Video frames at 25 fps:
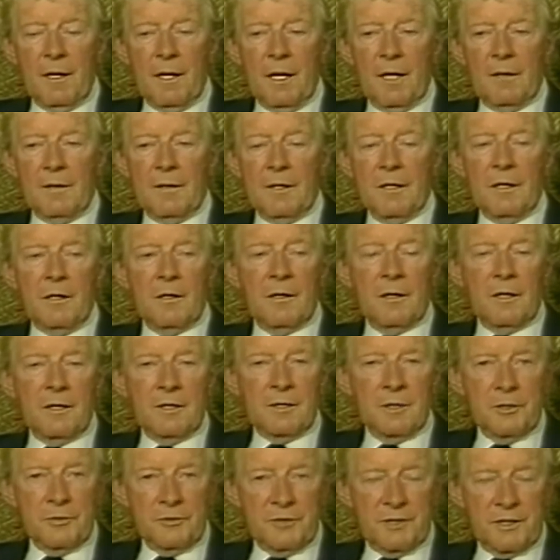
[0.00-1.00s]
and they are
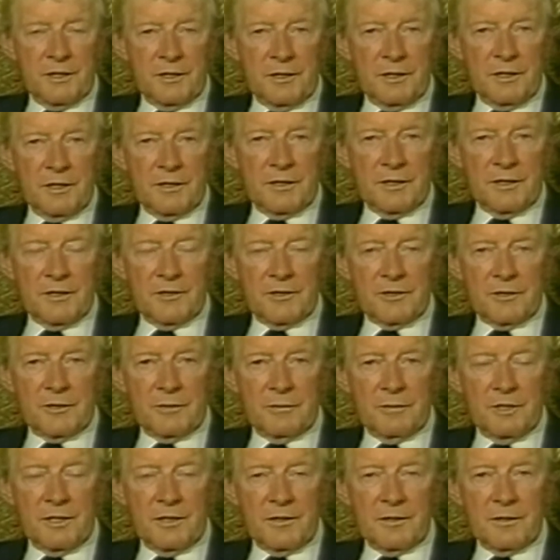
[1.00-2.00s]
using these
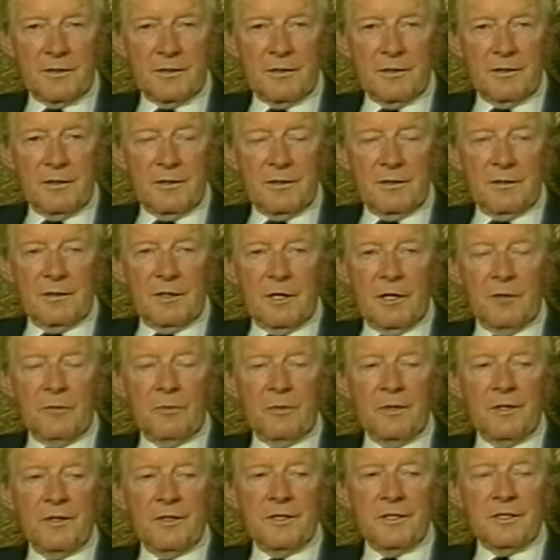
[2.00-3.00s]
instruments. Now,
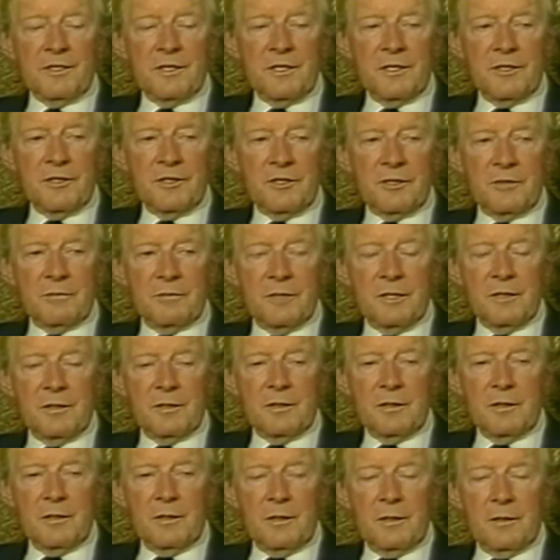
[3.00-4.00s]
with this
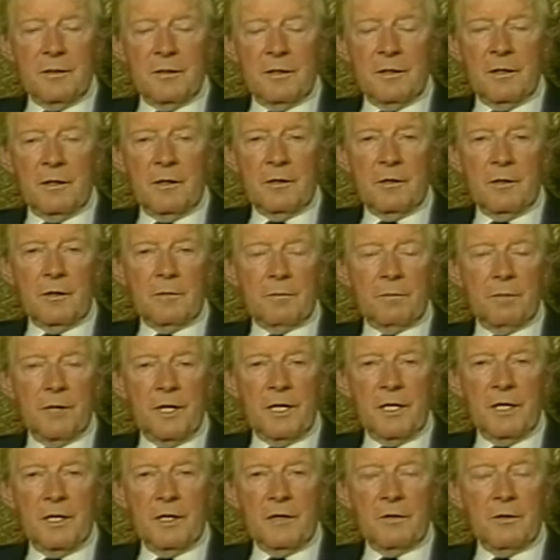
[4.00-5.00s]
instrument, they are not
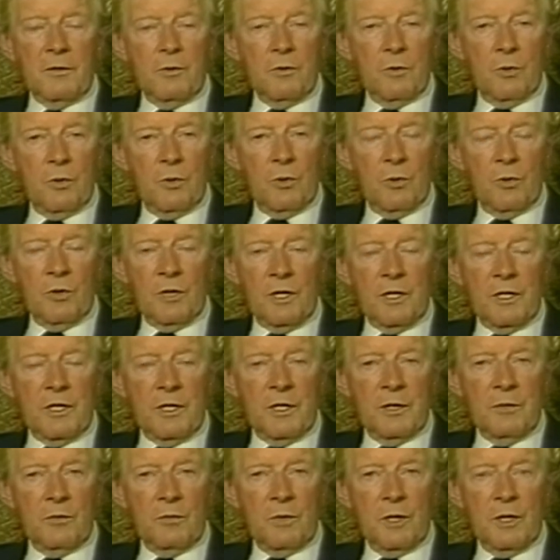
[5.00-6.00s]
breaking the law in
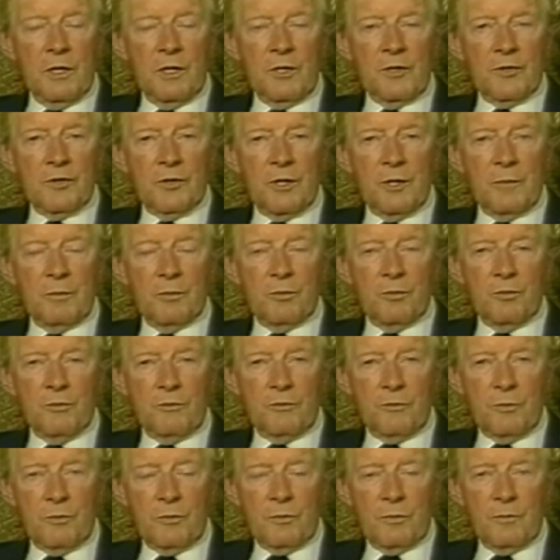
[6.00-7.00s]
any way, shape, or
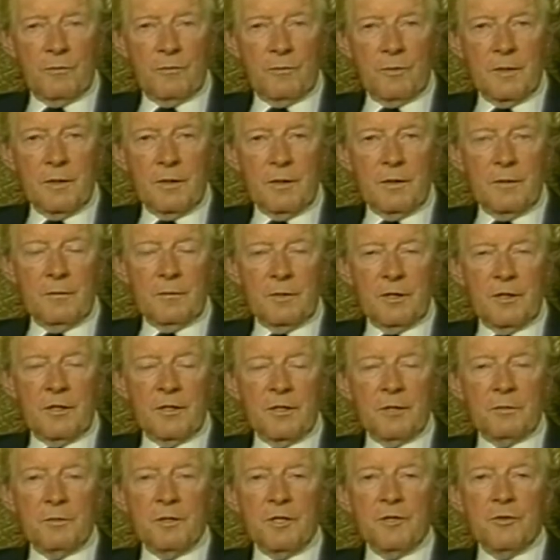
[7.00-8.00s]
form,
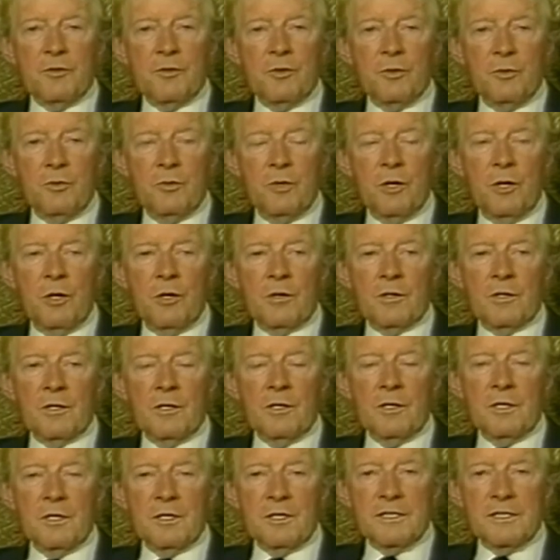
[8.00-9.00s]
because we do not
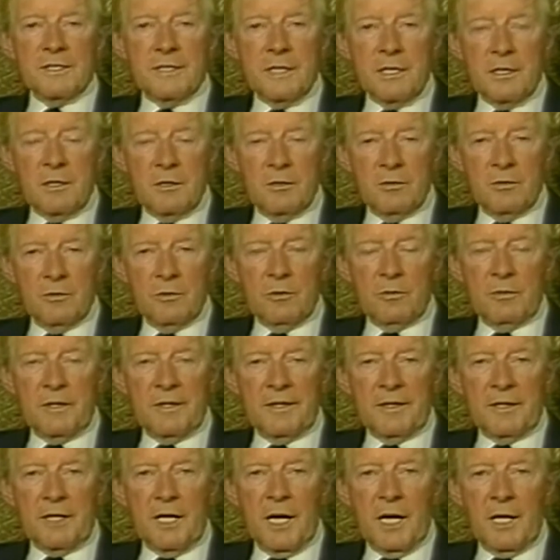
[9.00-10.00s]
deal
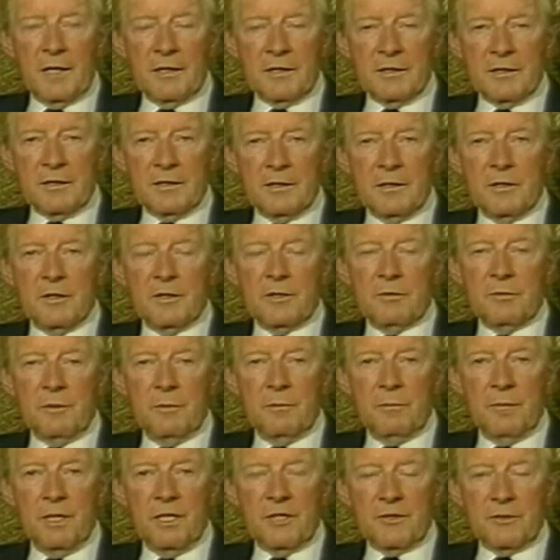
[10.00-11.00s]
with cancer to
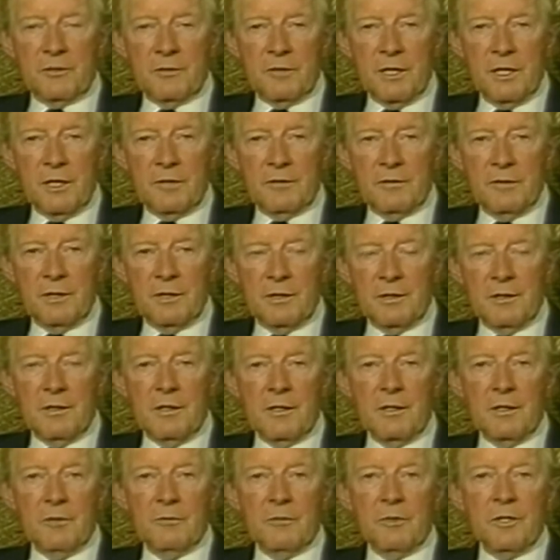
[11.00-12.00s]
obliterate it.
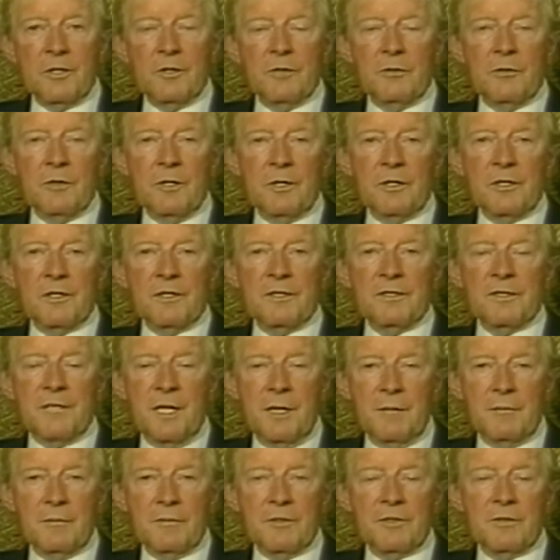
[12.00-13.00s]
We do not
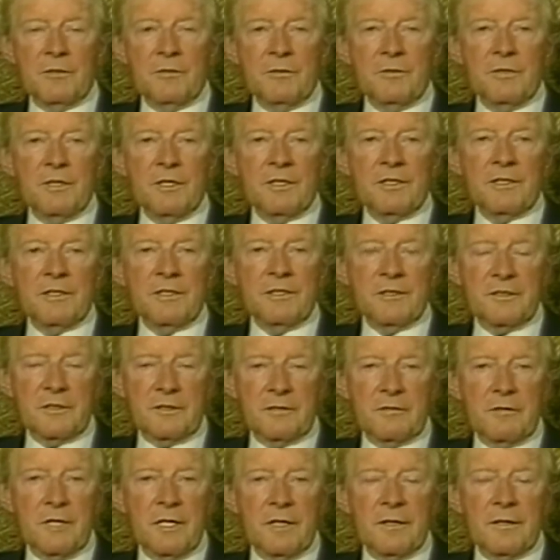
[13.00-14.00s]
attempt to
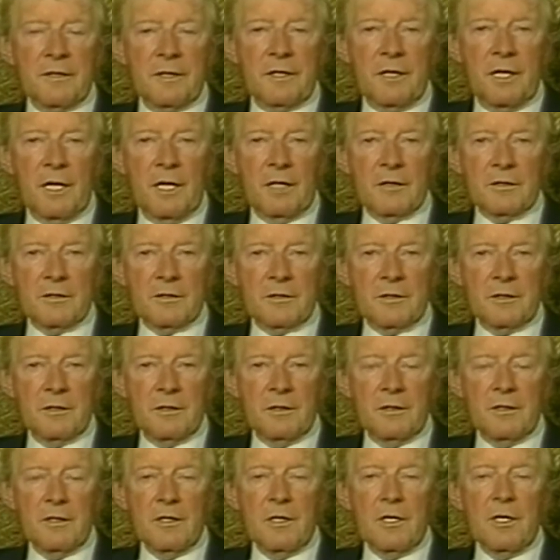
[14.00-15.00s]
disintegrate the
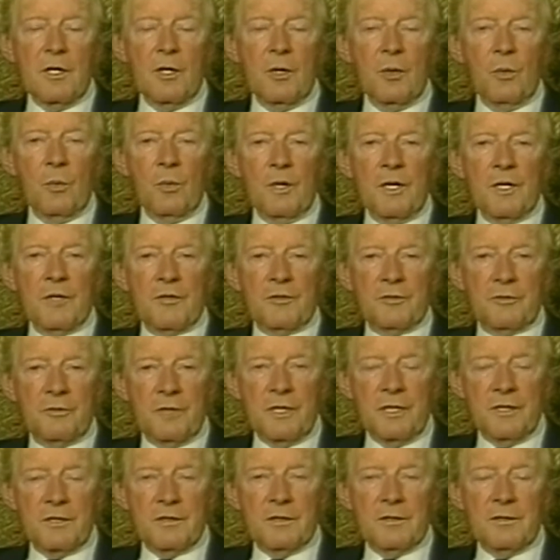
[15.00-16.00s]
cancer. We
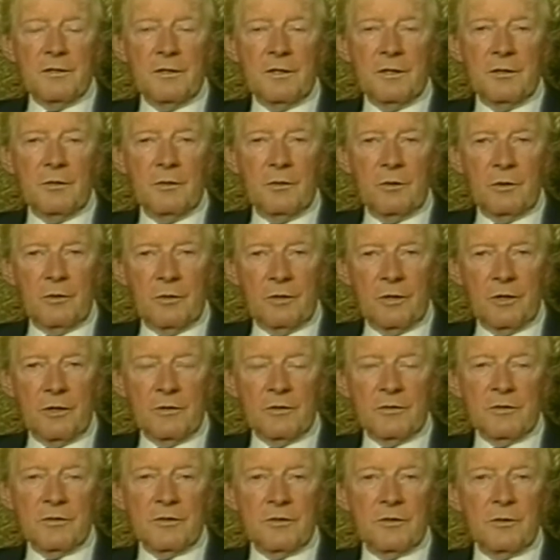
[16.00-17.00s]
treat the
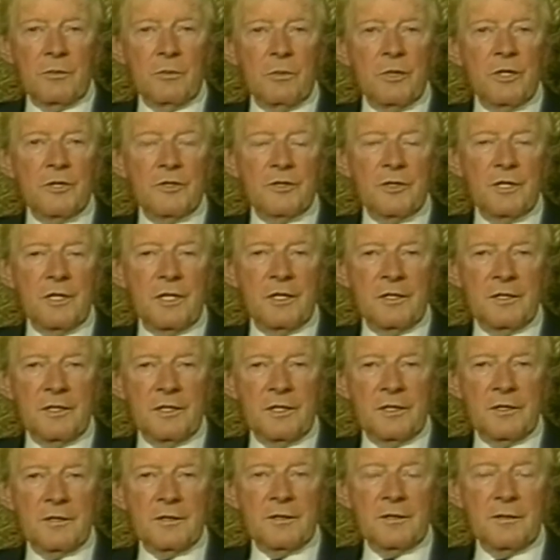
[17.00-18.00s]
organ to which it
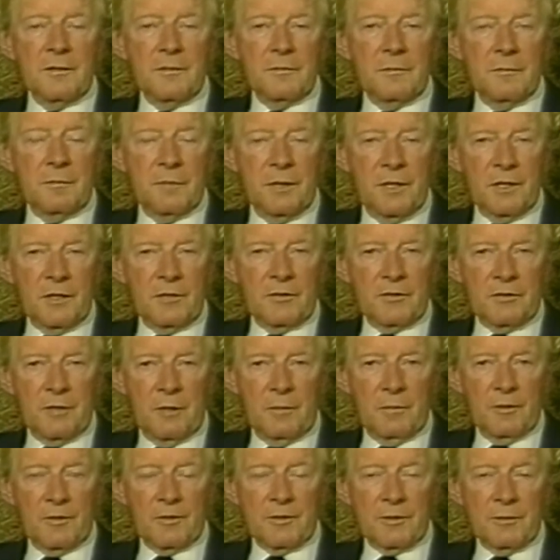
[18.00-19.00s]
is being
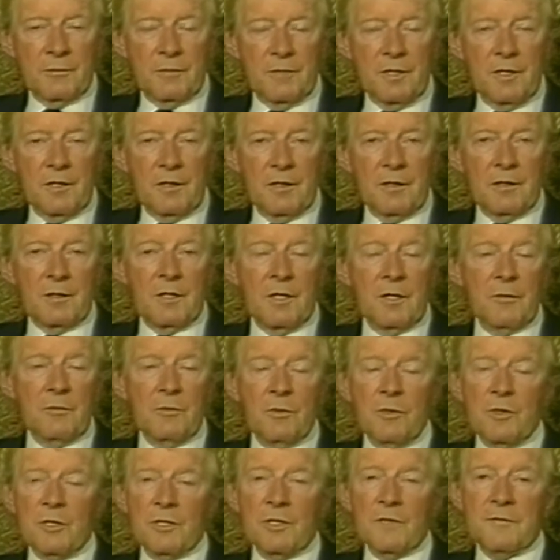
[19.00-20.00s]
troublesome. In other
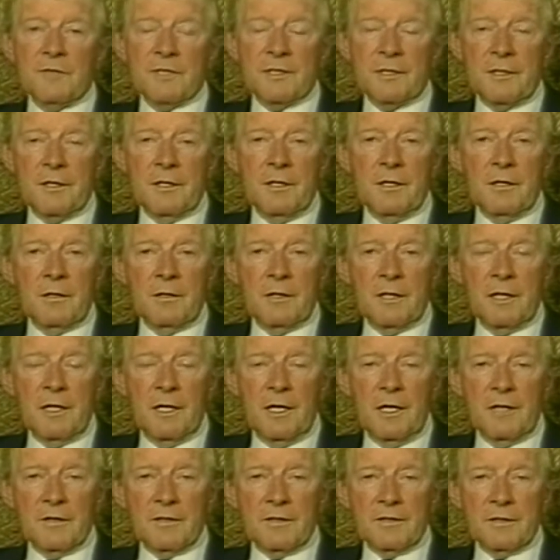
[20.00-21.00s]
words, if it's a lung
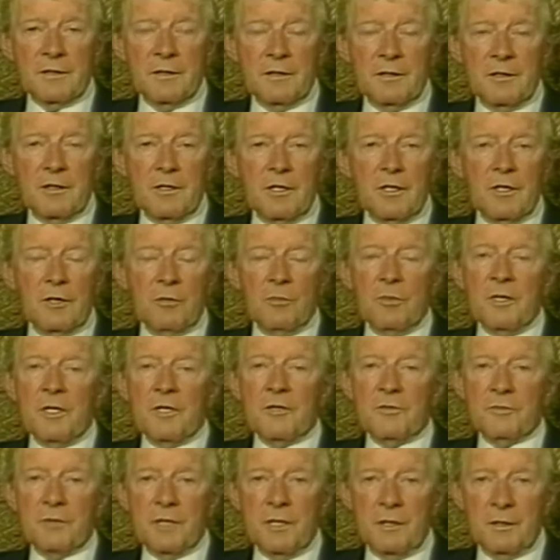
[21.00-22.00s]
cancer,
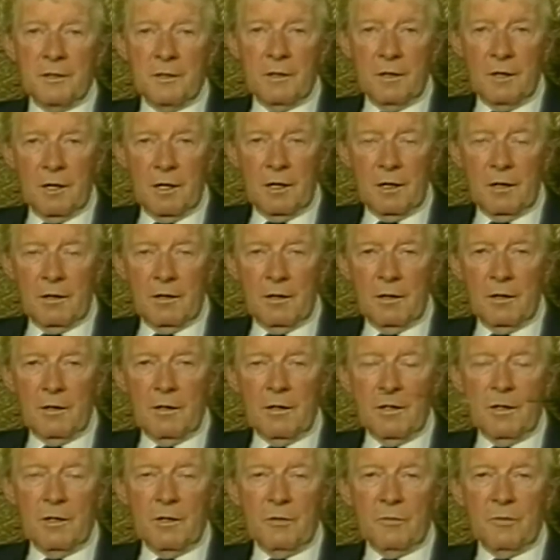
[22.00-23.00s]
we treat the lung.
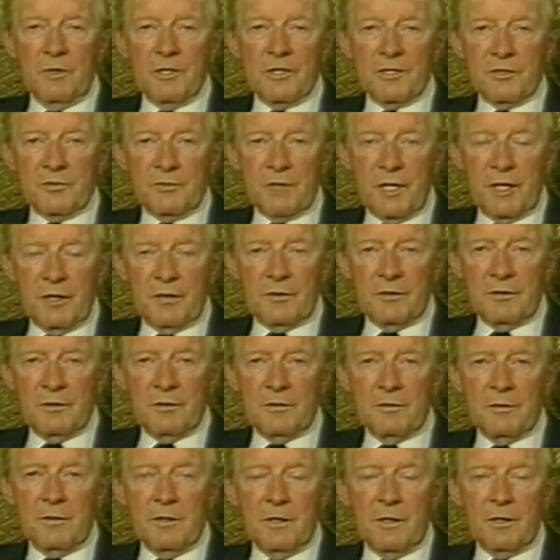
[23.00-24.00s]
We
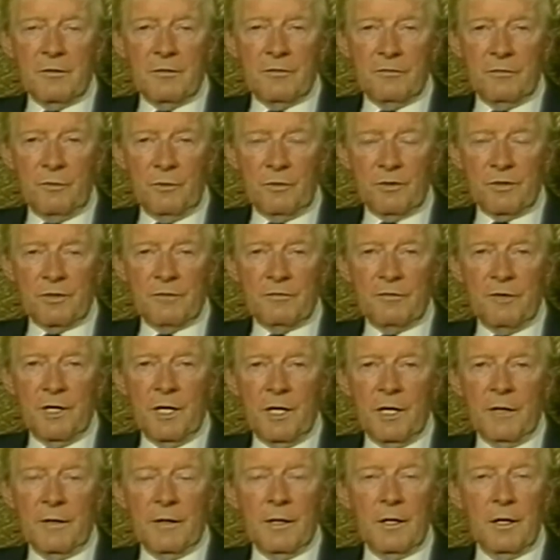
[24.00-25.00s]
strengthen and
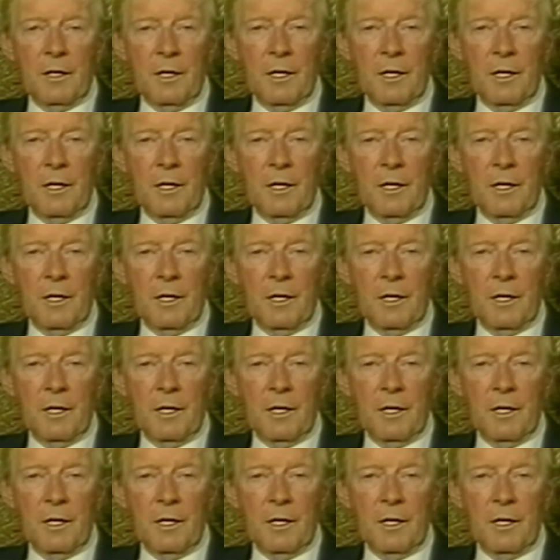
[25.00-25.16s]
fortify the